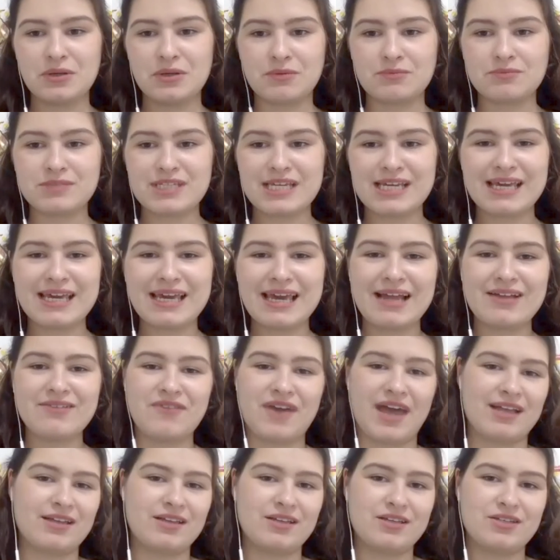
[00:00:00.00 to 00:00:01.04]
taking
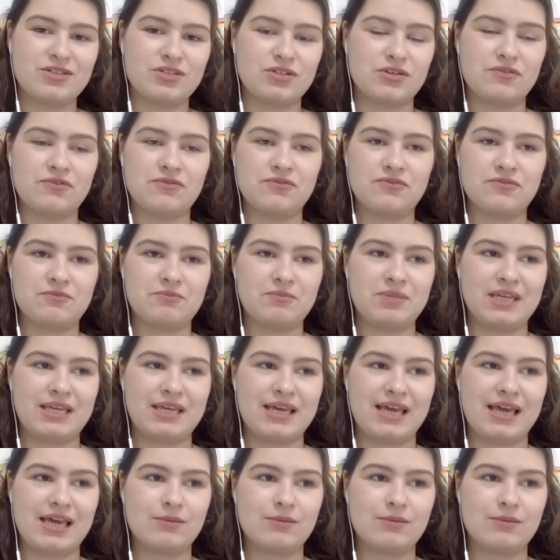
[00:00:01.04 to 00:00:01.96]
advantage of being